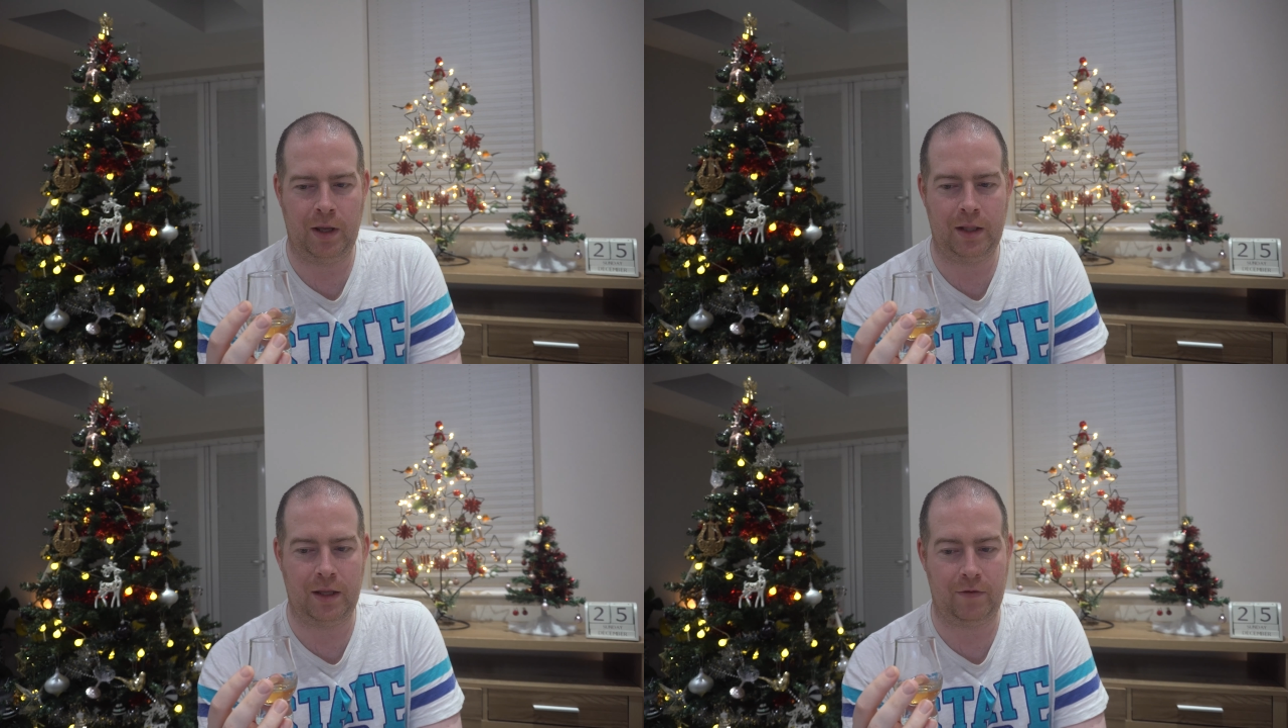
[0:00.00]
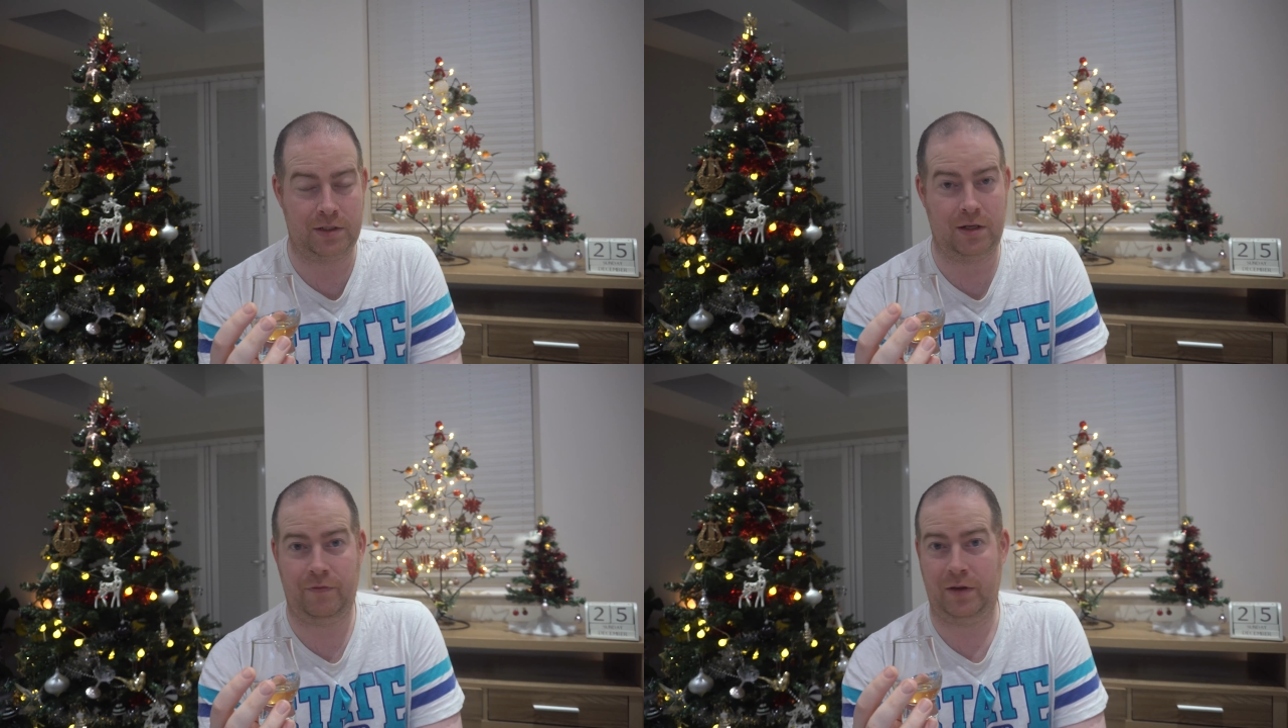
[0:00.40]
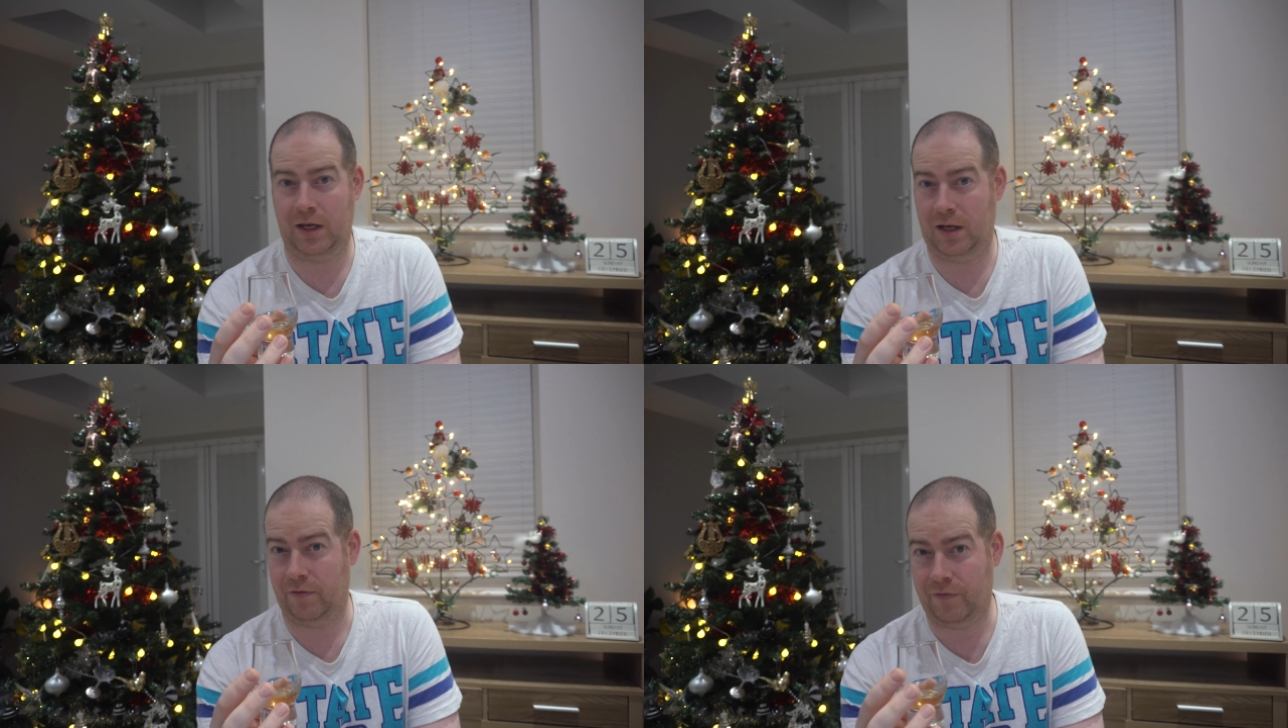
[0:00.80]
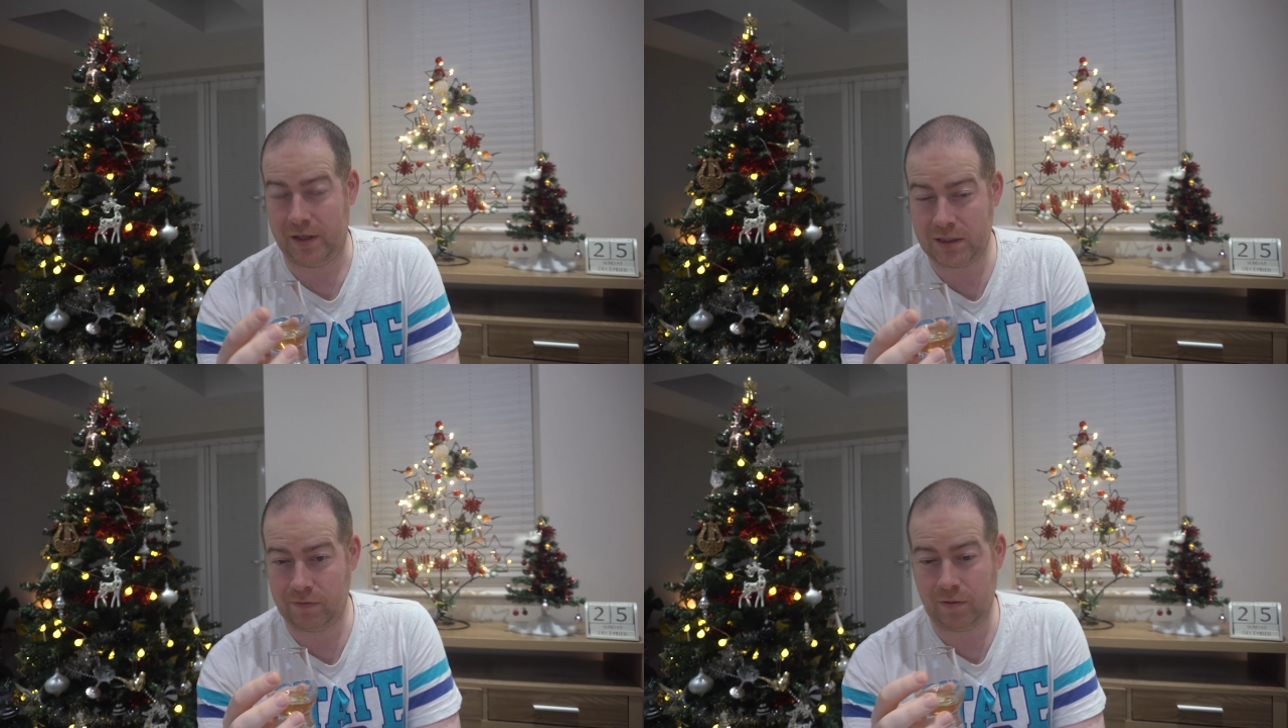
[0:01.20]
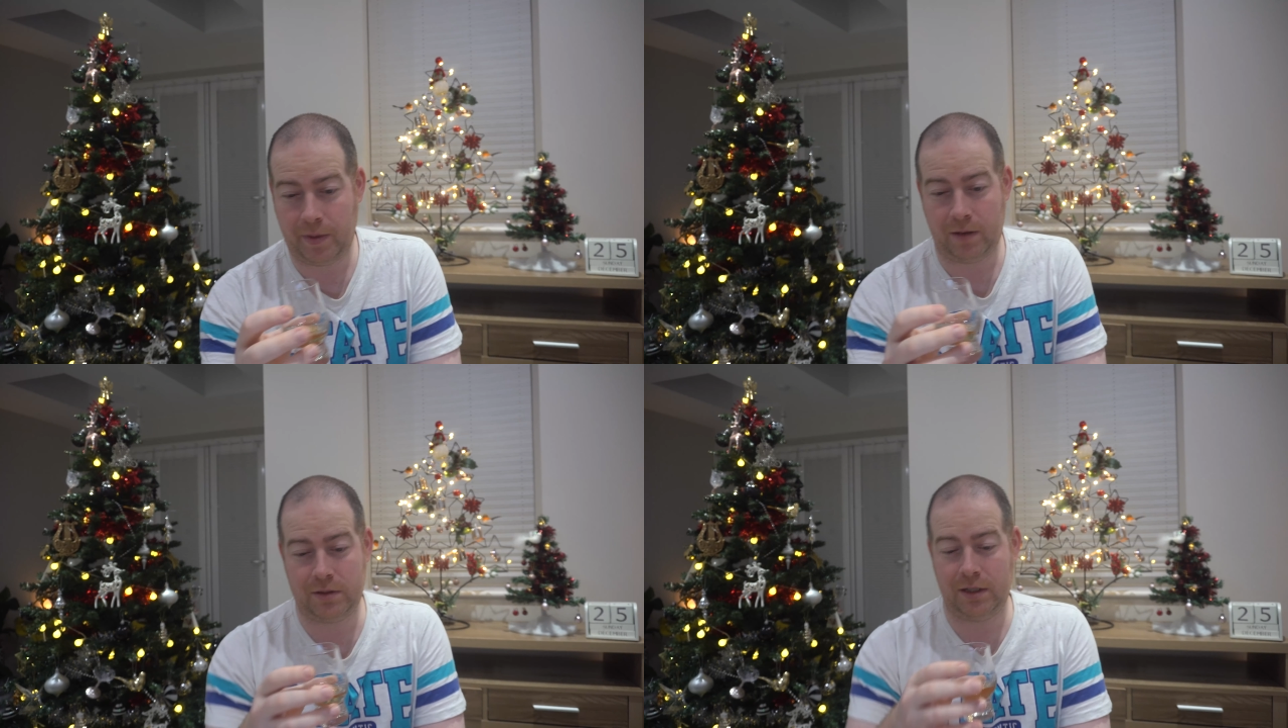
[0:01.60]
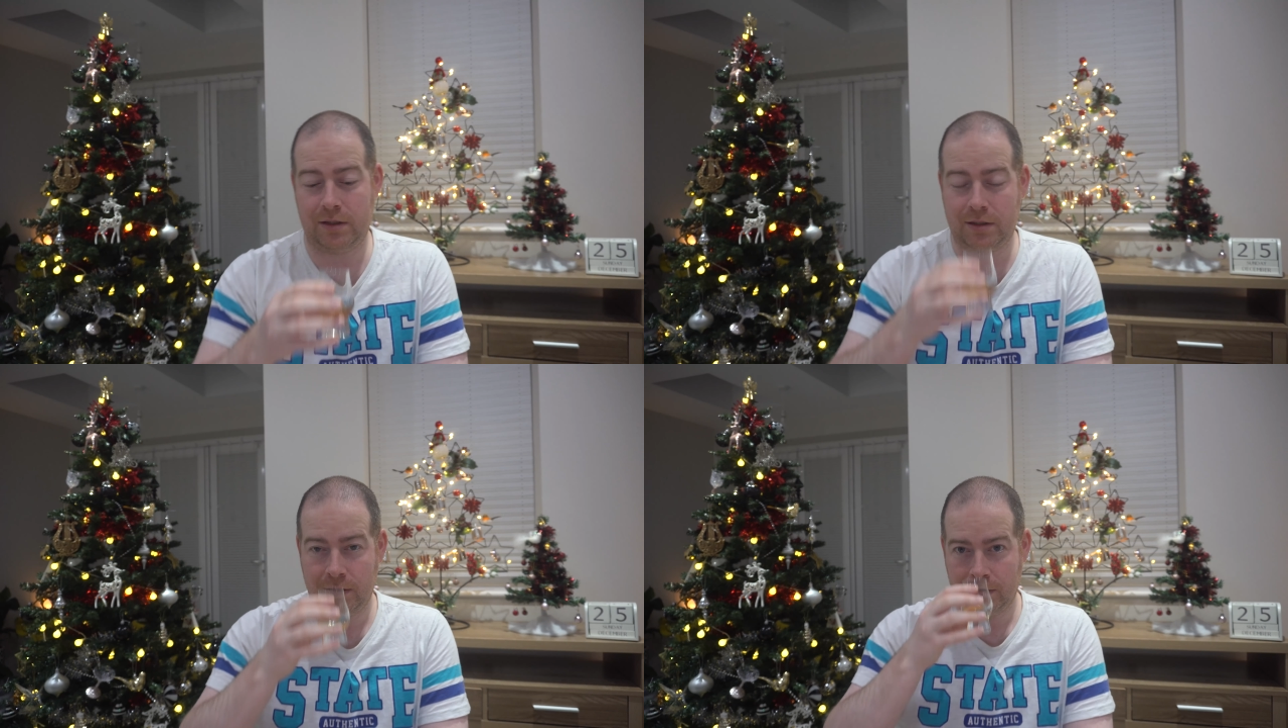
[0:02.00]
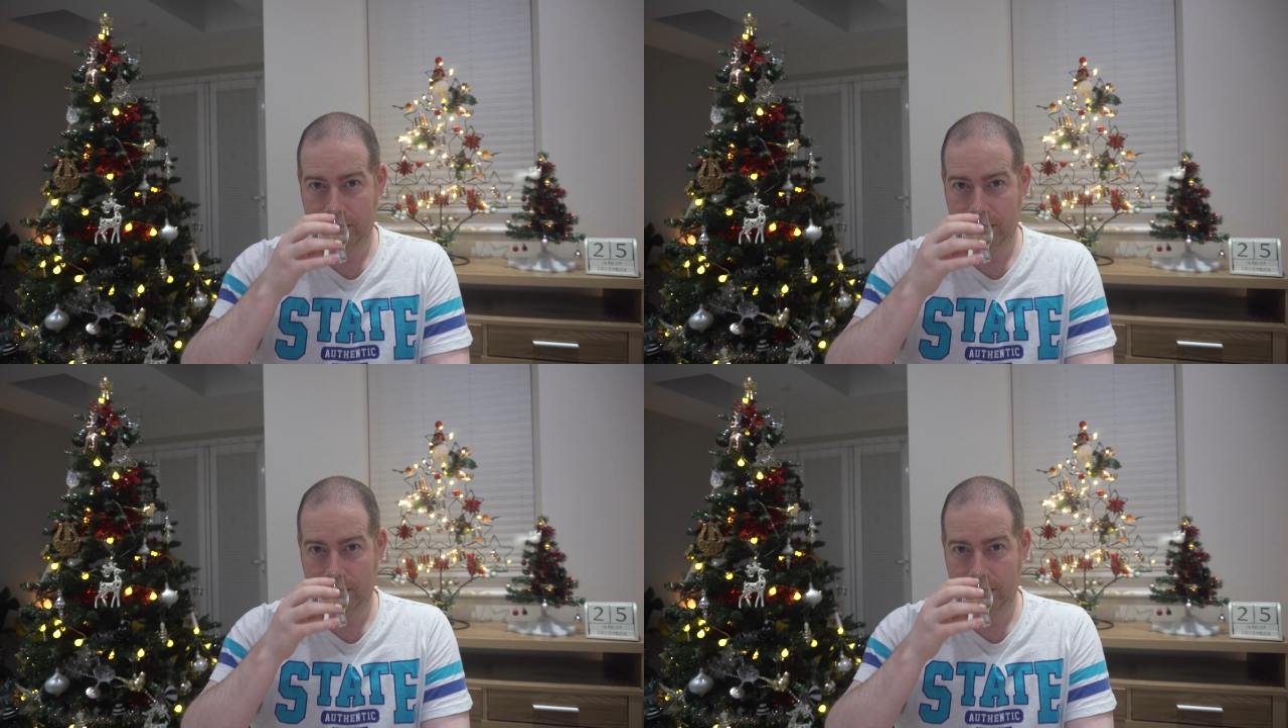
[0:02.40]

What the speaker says: There is nothing inoffensive about it.